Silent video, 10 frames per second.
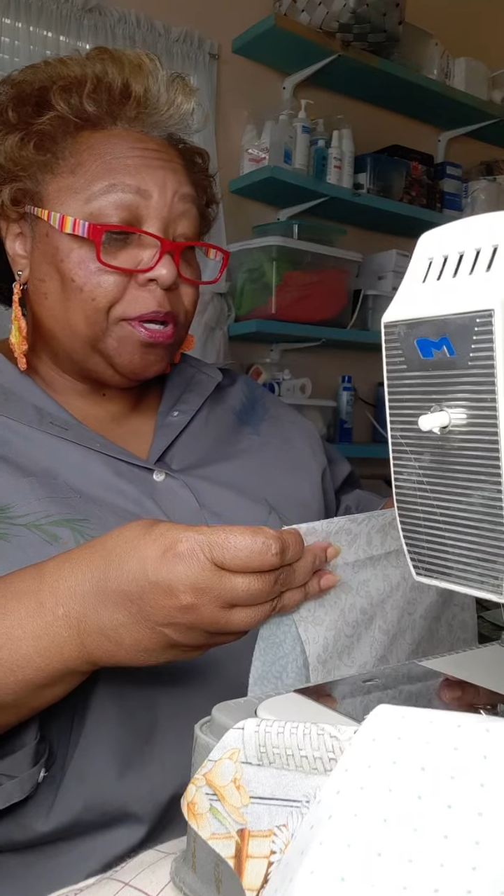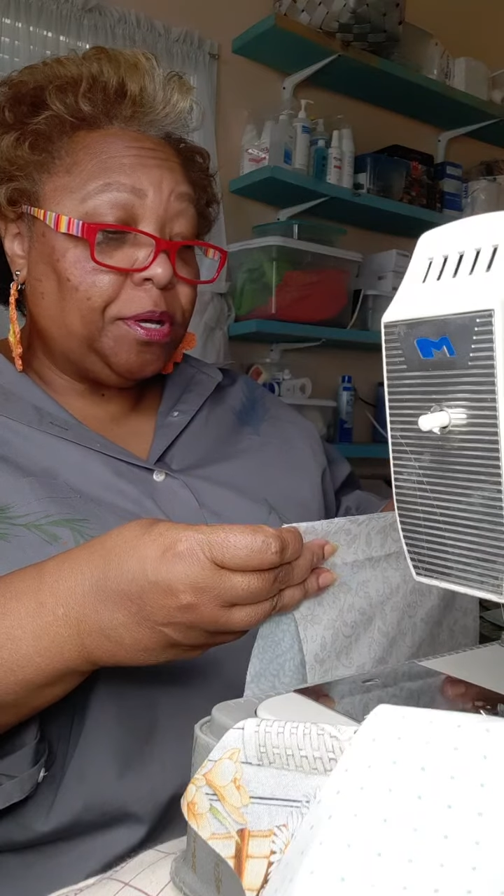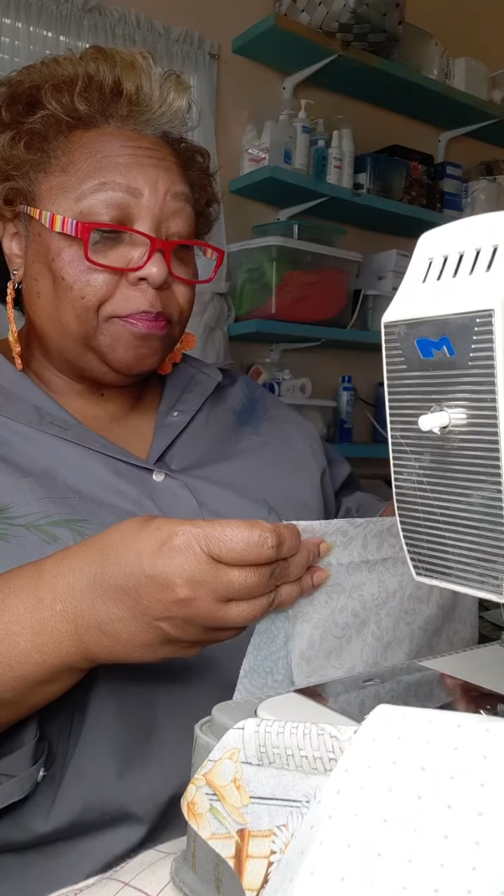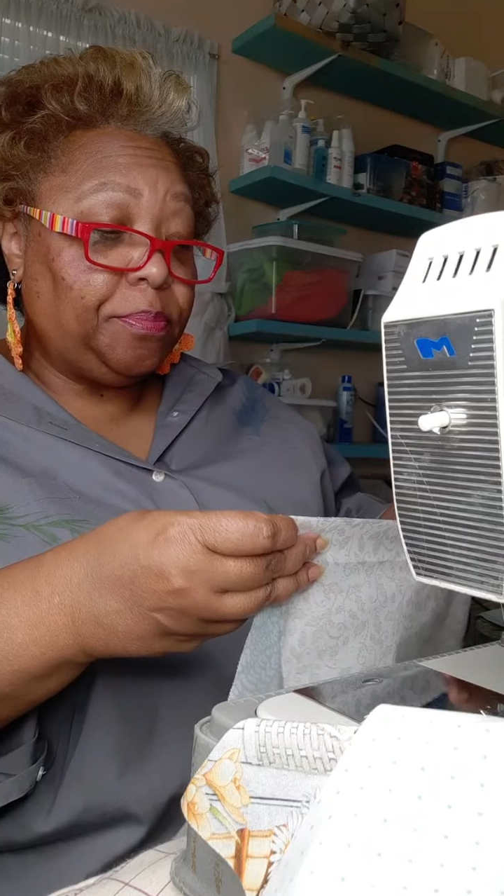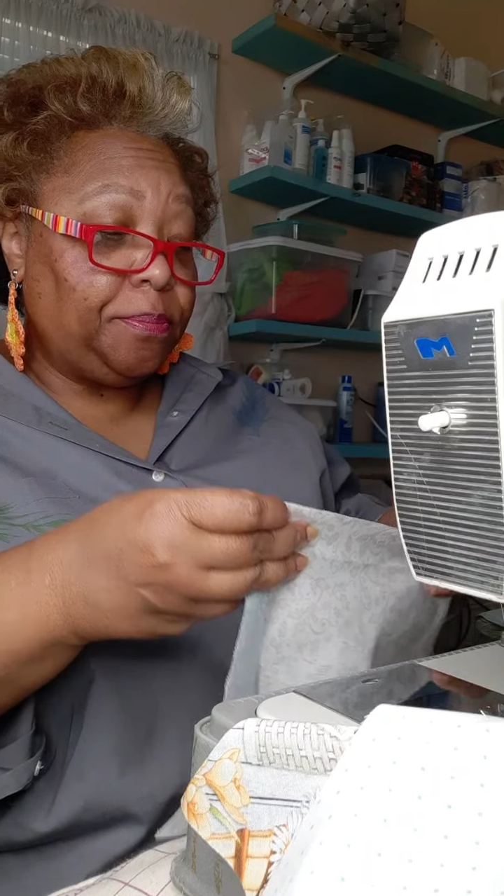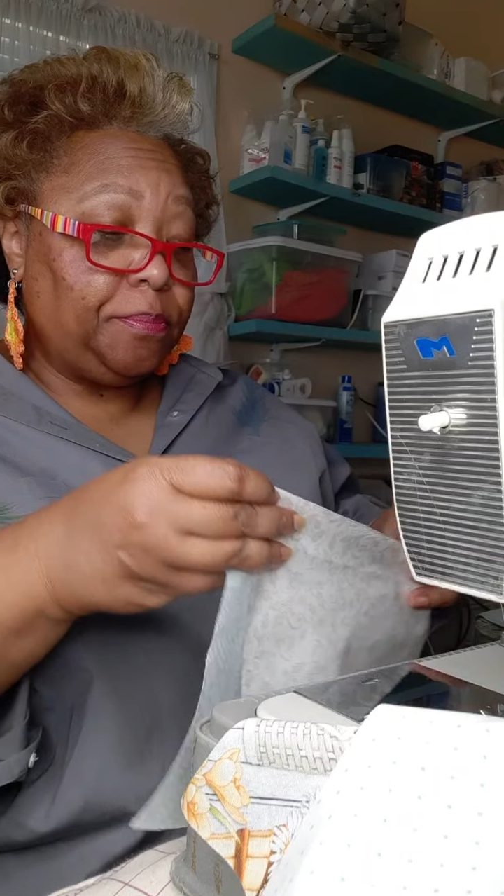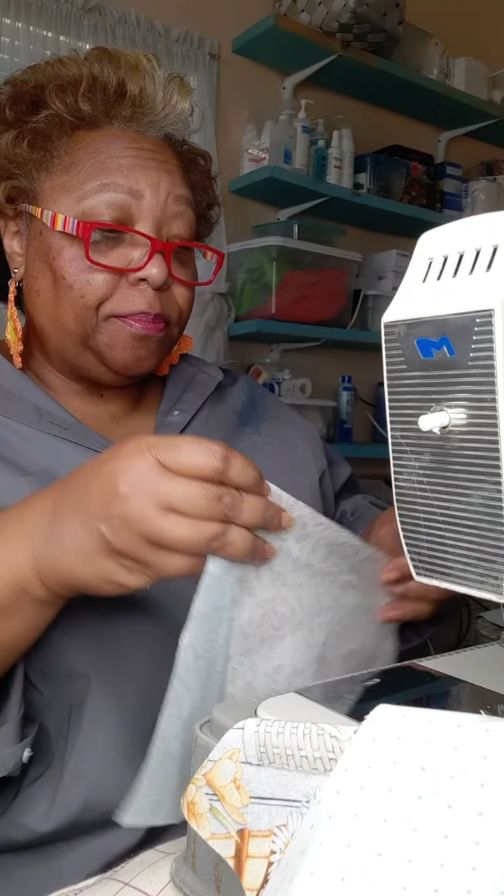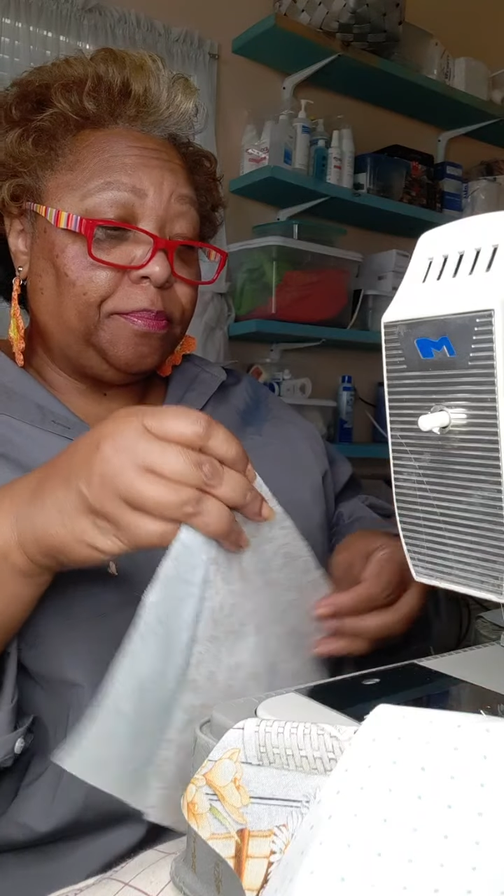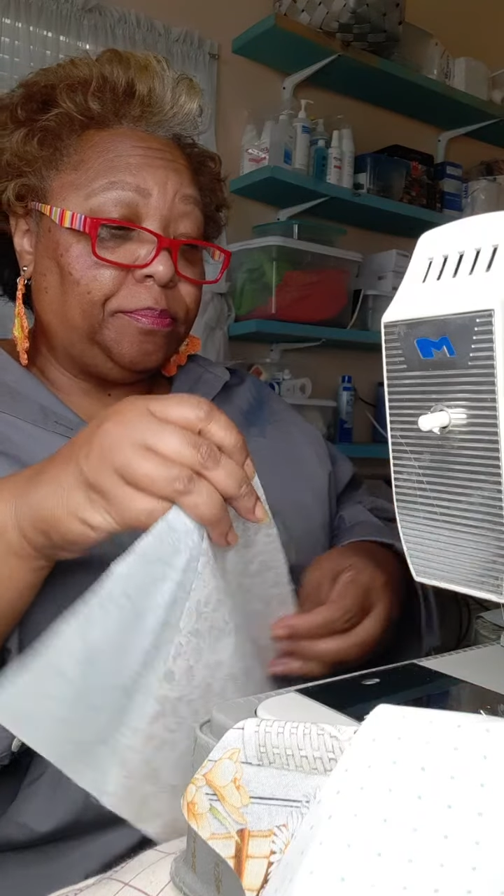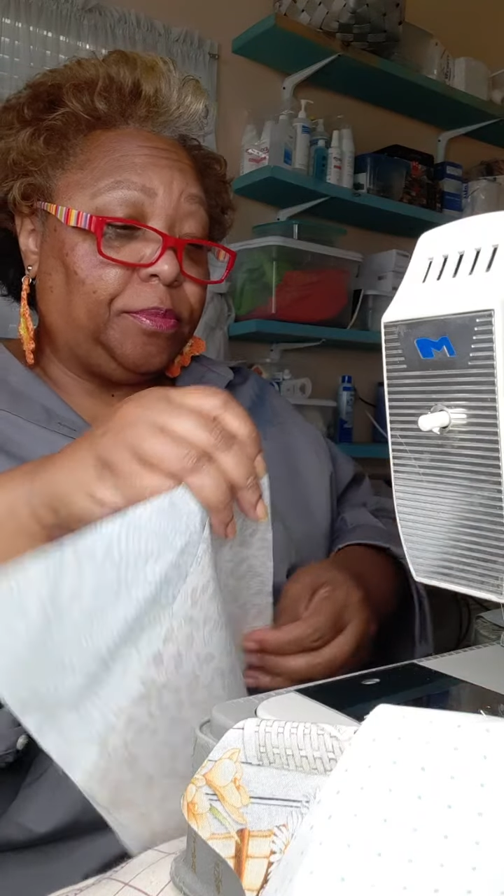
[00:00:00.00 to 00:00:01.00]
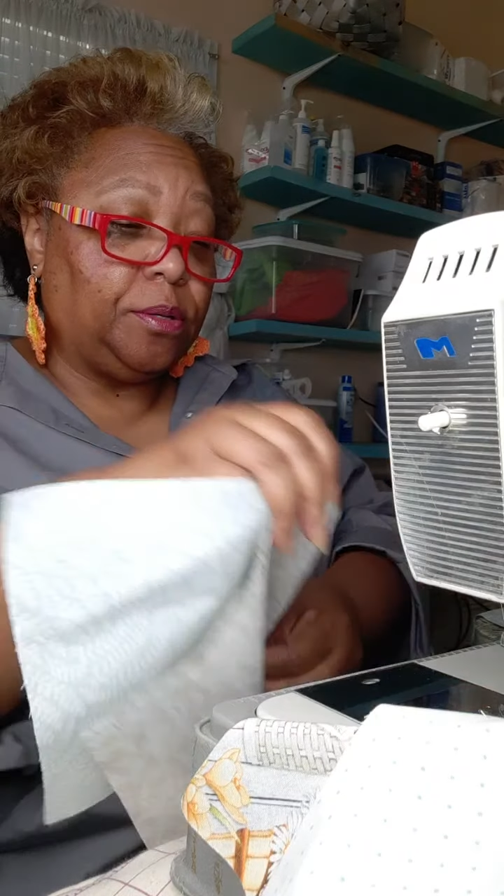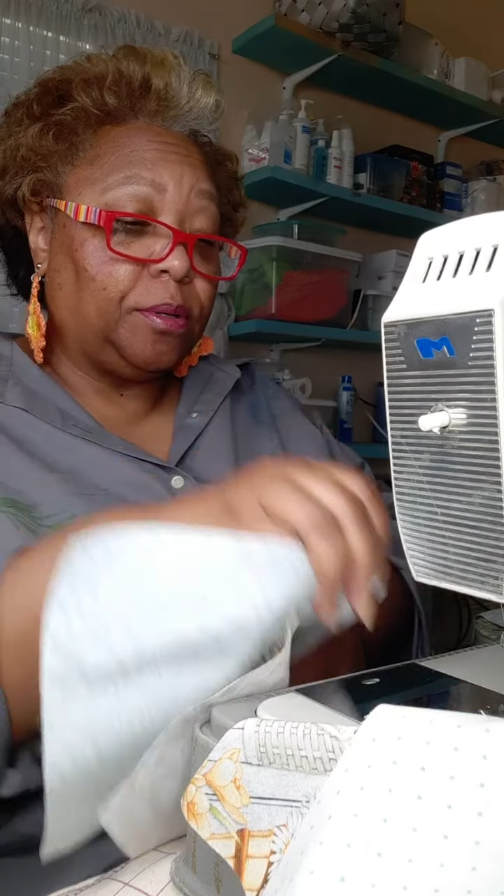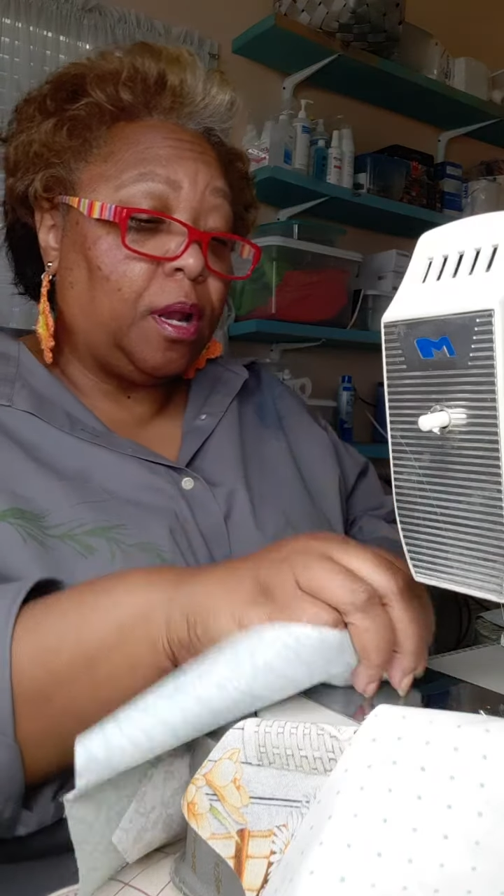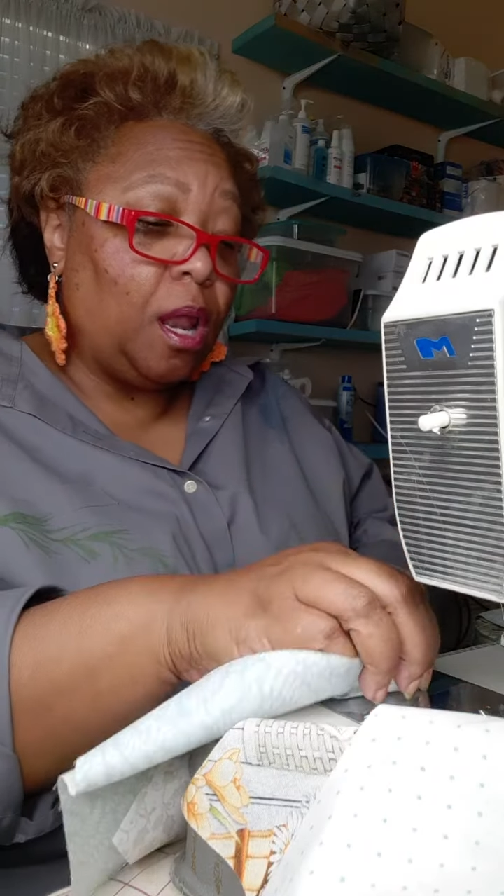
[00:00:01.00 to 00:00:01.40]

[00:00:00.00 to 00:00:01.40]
I forgot which